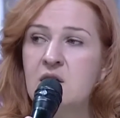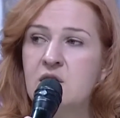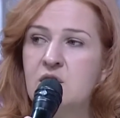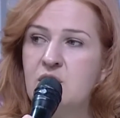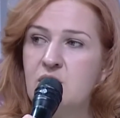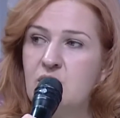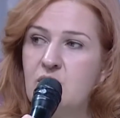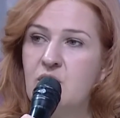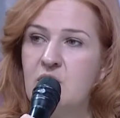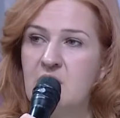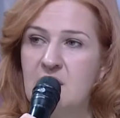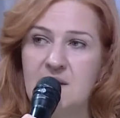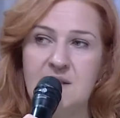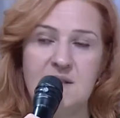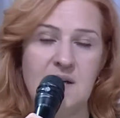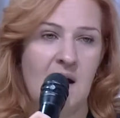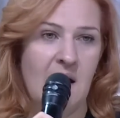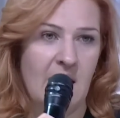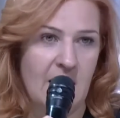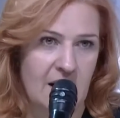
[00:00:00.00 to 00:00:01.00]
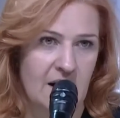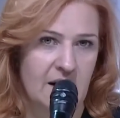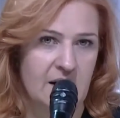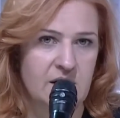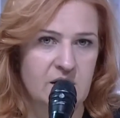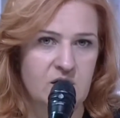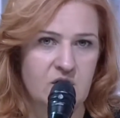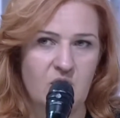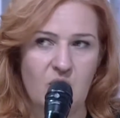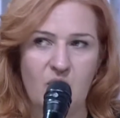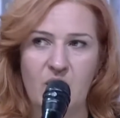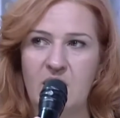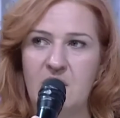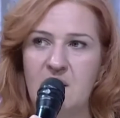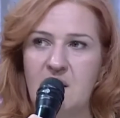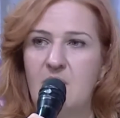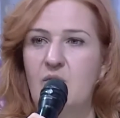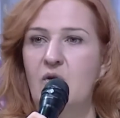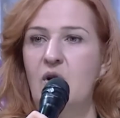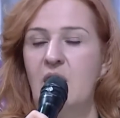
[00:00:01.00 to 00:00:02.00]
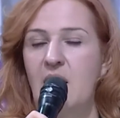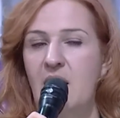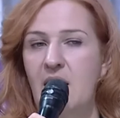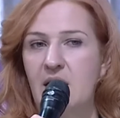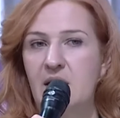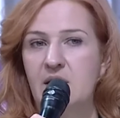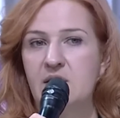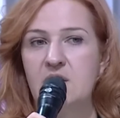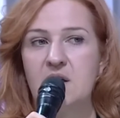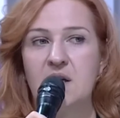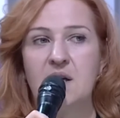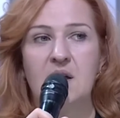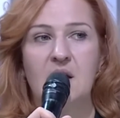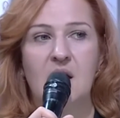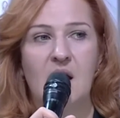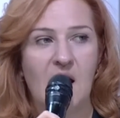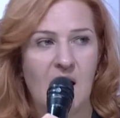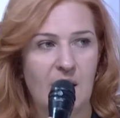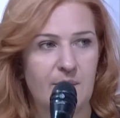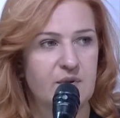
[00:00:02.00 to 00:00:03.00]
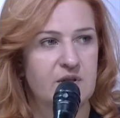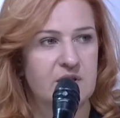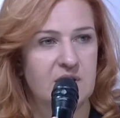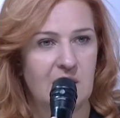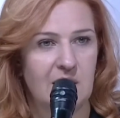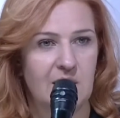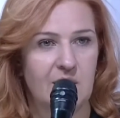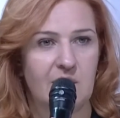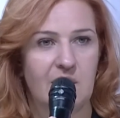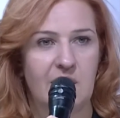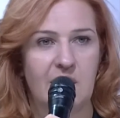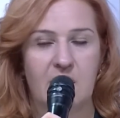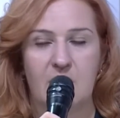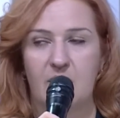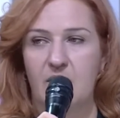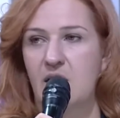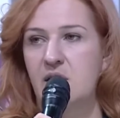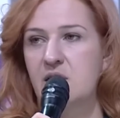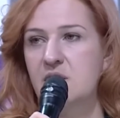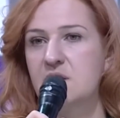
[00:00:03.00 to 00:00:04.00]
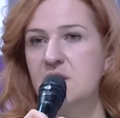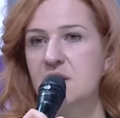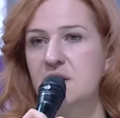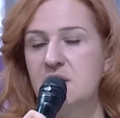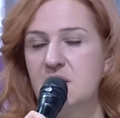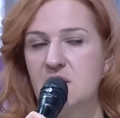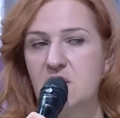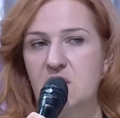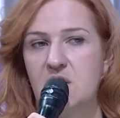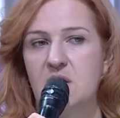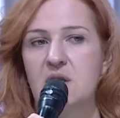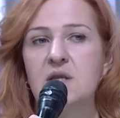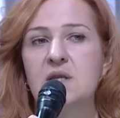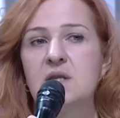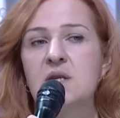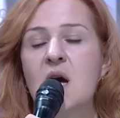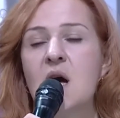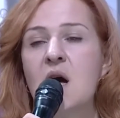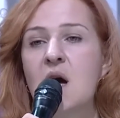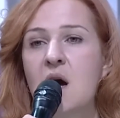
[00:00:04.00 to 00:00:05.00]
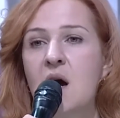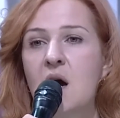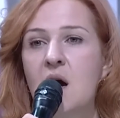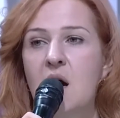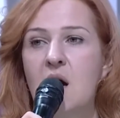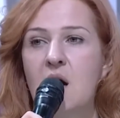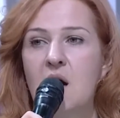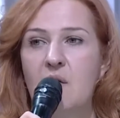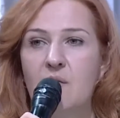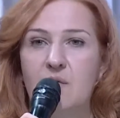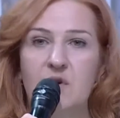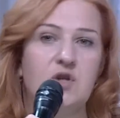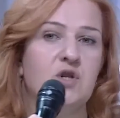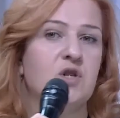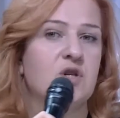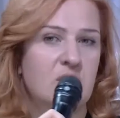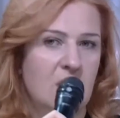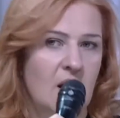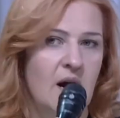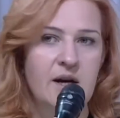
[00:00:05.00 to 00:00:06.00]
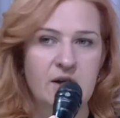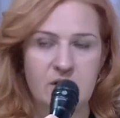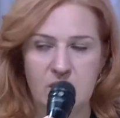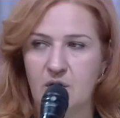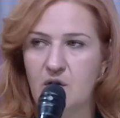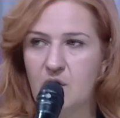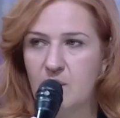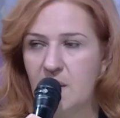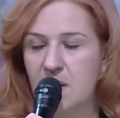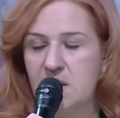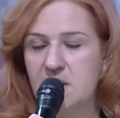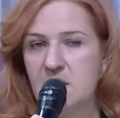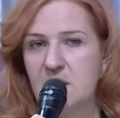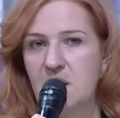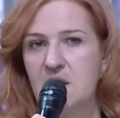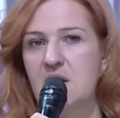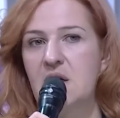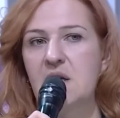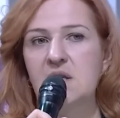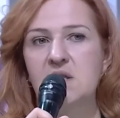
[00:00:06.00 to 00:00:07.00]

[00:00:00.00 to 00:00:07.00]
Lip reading: to this island where they were held in absolutely horrendous conditions, which I documented at that